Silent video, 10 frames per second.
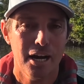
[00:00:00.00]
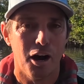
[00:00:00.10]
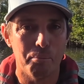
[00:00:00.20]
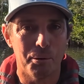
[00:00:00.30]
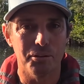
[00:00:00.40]

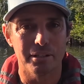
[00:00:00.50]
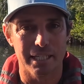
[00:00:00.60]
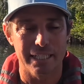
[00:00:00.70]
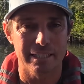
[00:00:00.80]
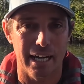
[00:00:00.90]
I'll put the
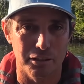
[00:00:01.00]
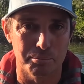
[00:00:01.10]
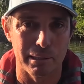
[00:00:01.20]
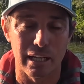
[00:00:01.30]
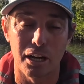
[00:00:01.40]
details
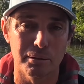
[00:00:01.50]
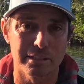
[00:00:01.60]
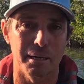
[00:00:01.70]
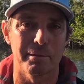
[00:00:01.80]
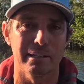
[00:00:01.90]
below and
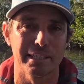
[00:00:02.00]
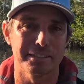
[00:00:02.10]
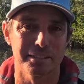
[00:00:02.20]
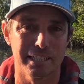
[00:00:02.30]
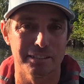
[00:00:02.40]
some of the
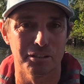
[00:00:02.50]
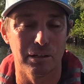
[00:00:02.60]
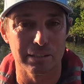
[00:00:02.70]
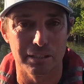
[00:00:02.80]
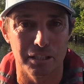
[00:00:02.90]
links of these
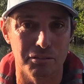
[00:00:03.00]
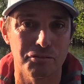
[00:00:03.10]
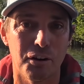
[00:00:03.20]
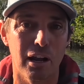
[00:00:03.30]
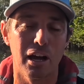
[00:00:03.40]
guys that you can
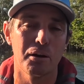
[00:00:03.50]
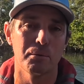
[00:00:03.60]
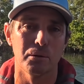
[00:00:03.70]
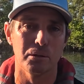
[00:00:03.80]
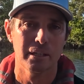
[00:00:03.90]
follow,
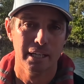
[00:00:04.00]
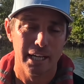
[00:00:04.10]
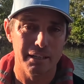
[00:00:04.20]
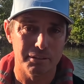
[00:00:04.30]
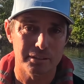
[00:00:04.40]
or
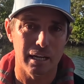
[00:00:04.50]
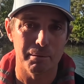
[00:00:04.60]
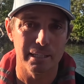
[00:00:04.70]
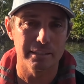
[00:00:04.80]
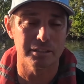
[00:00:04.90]
even some
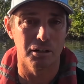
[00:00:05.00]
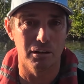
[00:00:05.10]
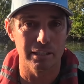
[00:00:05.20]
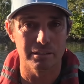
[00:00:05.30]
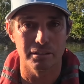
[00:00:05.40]
of these
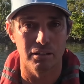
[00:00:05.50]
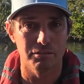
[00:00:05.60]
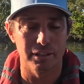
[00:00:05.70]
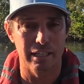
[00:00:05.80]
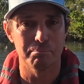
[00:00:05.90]
guides that
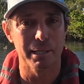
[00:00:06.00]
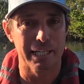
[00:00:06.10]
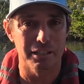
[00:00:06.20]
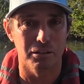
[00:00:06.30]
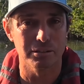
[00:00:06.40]
I've been
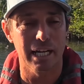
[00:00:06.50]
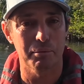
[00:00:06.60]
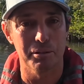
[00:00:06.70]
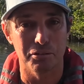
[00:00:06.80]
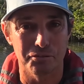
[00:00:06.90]
in contact
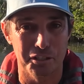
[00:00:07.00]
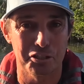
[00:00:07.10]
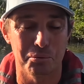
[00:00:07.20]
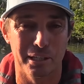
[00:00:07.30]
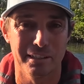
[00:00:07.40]
with or
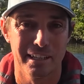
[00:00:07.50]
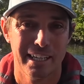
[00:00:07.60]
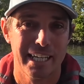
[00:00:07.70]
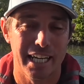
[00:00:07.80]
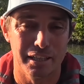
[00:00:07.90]
fished with,
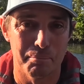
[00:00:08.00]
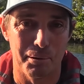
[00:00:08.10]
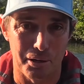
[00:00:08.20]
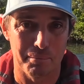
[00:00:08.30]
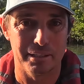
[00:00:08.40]
in the
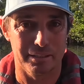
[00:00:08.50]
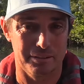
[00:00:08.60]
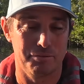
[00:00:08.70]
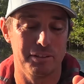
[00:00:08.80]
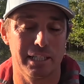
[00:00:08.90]
bottom of
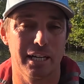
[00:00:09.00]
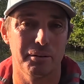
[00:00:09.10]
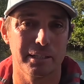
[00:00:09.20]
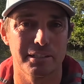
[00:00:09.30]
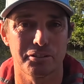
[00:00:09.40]
this
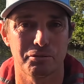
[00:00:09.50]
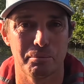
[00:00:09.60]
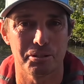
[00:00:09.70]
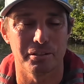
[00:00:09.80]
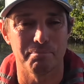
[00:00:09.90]
video in the
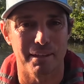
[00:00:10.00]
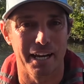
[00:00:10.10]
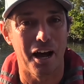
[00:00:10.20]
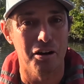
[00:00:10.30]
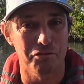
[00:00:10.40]
description.
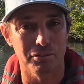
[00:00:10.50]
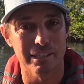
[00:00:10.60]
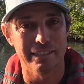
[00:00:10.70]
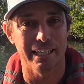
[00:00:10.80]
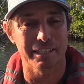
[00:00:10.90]
And
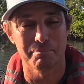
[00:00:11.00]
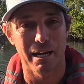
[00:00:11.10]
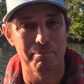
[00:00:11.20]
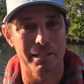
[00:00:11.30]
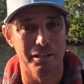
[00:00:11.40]
hopefully that can
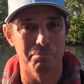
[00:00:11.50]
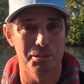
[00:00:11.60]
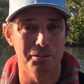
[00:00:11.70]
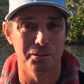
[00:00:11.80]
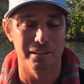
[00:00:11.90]
maybe help
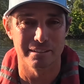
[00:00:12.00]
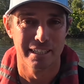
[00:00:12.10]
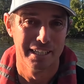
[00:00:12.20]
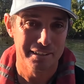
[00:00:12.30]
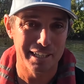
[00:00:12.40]
you guys
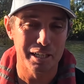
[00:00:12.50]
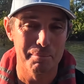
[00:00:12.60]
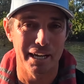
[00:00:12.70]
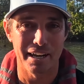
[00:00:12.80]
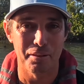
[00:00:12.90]
think
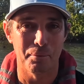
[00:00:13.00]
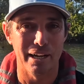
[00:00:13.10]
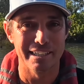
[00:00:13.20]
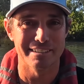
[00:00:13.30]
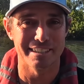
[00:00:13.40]
about other
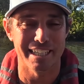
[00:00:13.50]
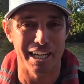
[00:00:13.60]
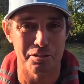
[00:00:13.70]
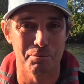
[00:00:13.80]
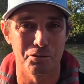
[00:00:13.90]
ways to
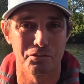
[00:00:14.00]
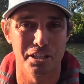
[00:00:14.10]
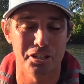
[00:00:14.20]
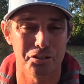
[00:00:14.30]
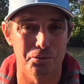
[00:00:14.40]
catch more
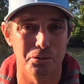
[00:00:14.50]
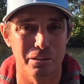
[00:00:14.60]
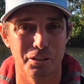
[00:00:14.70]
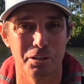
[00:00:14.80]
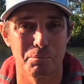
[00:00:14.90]
fish or
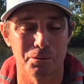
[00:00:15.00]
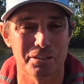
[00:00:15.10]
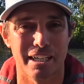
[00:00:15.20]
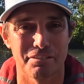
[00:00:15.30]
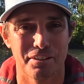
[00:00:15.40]
learn more
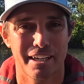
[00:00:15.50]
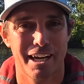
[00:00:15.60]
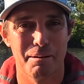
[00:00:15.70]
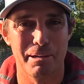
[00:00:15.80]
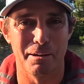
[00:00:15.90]
stuff
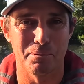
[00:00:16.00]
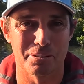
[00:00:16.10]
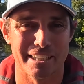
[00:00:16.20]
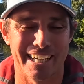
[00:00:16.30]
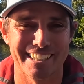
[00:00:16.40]
about
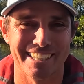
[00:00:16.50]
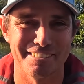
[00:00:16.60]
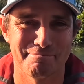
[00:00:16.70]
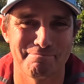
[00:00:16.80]
what's out here.